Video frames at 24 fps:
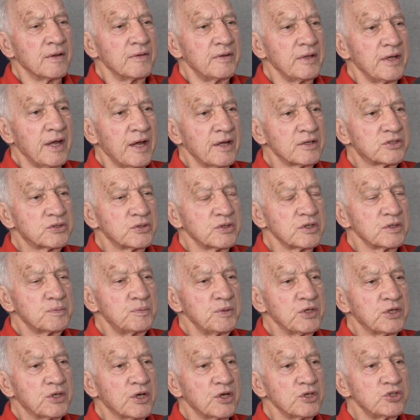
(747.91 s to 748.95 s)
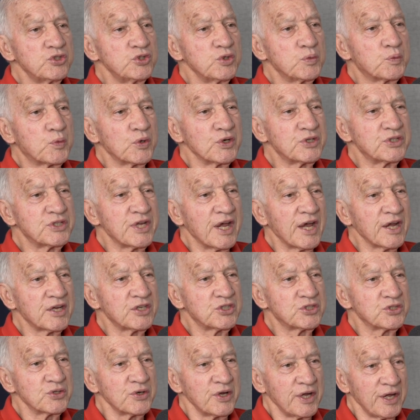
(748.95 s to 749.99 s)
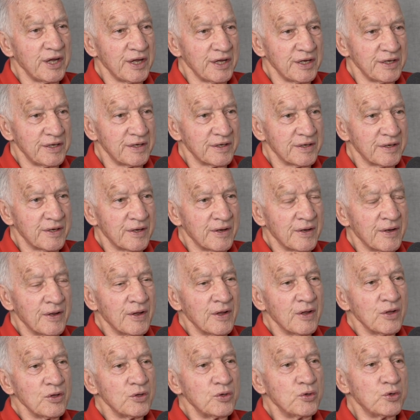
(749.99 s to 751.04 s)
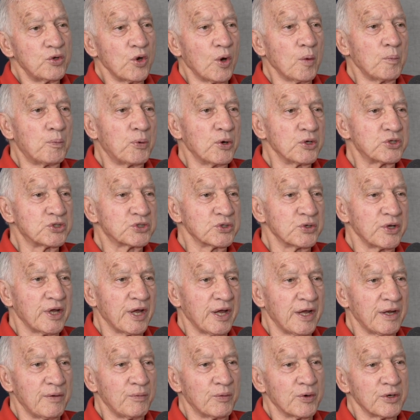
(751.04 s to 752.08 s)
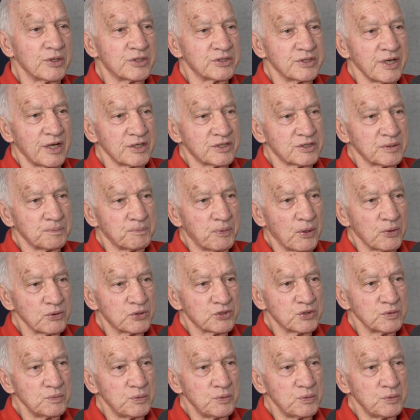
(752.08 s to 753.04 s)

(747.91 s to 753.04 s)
The answer is because you protect your head. Right. You don't put your head where it's not supposed to